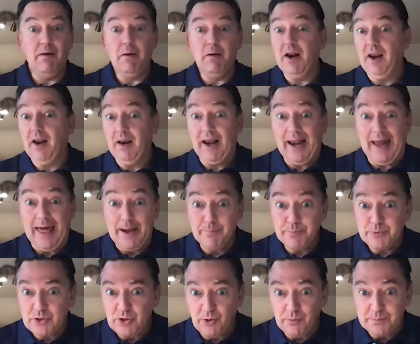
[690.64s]

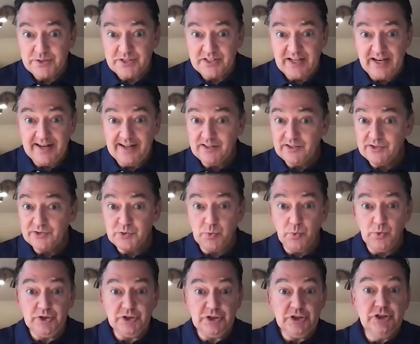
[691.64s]
laptop sales
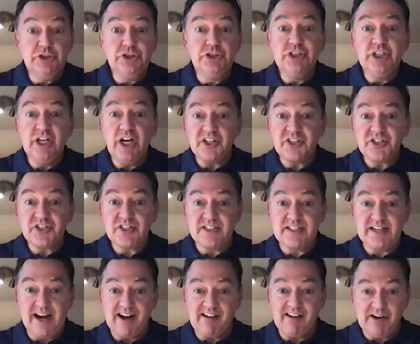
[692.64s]
were just
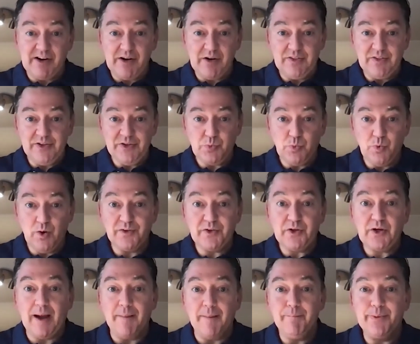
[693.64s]
staggering. There's one
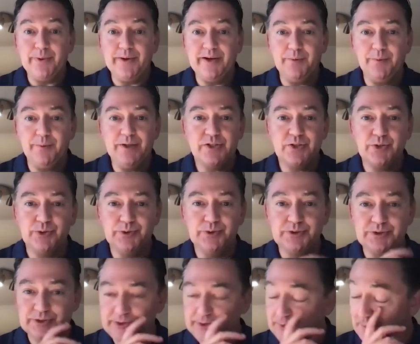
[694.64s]
company we talked
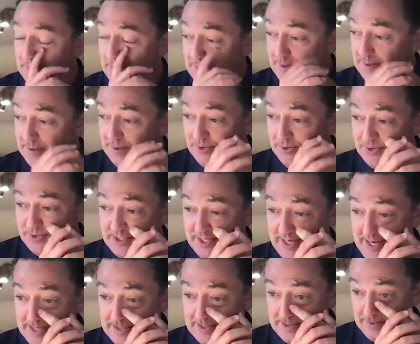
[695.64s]
to who
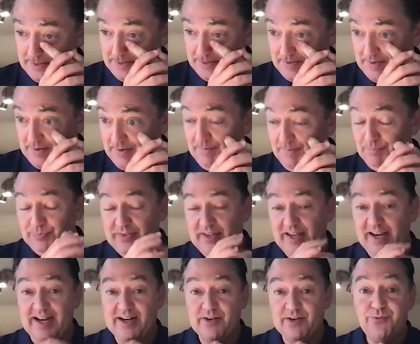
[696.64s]
said they
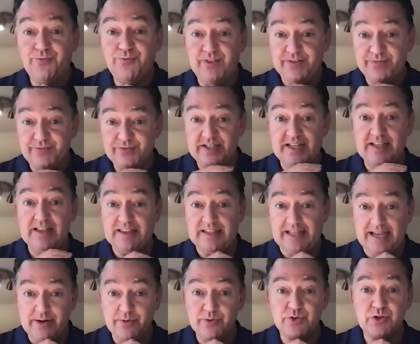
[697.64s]
had
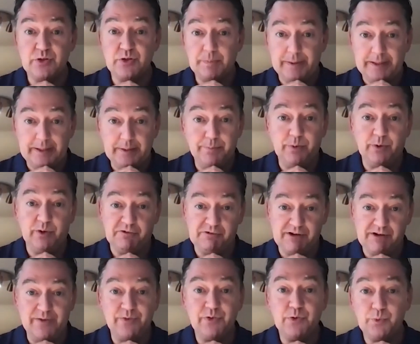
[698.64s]
50,000 people
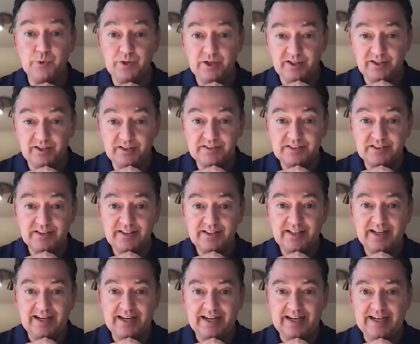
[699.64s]
around the world
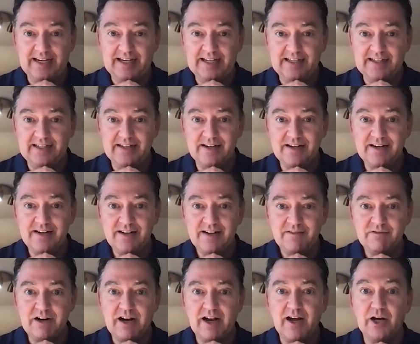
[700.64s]
in
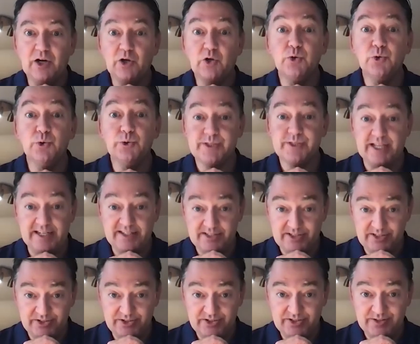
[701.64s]
call
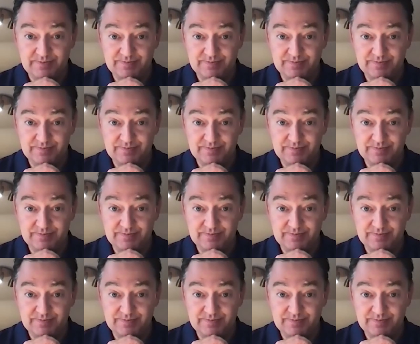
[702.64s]
centers.